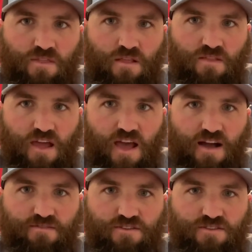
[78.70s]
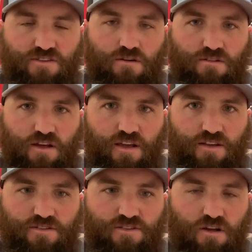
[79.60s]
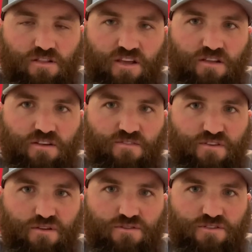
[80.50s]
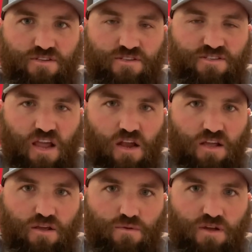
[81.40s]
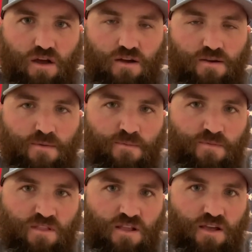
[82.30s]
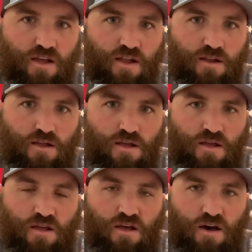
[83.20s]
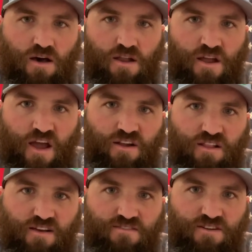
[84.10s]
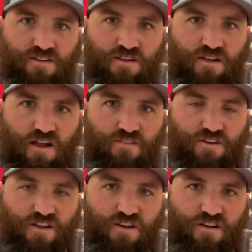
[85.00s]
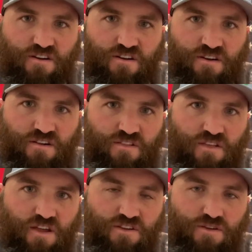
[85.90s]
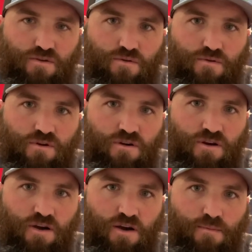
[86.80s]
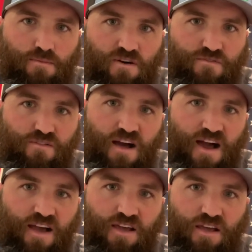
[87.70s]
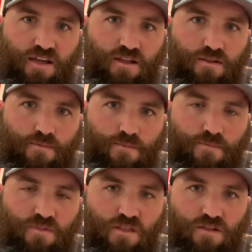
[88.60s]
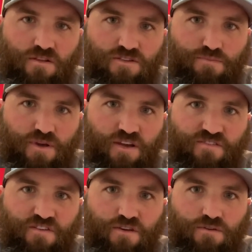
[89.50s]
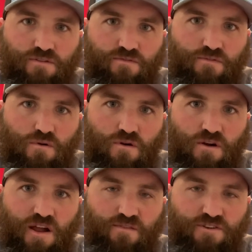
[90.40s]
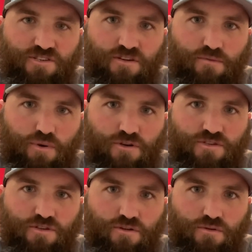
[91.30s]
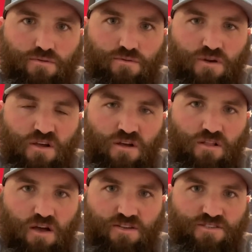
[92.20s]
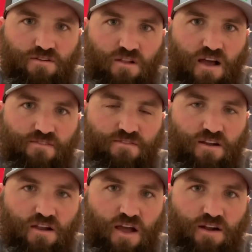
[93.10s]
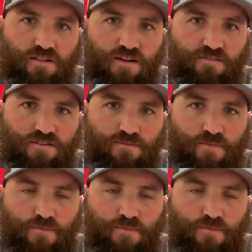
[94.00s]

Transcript: they have in Salt Lake. It's called the Healing Fields in Sandy, Utah. And on 9/11 every year, they do a flag in this big field for every single person who lost their life on 9/11.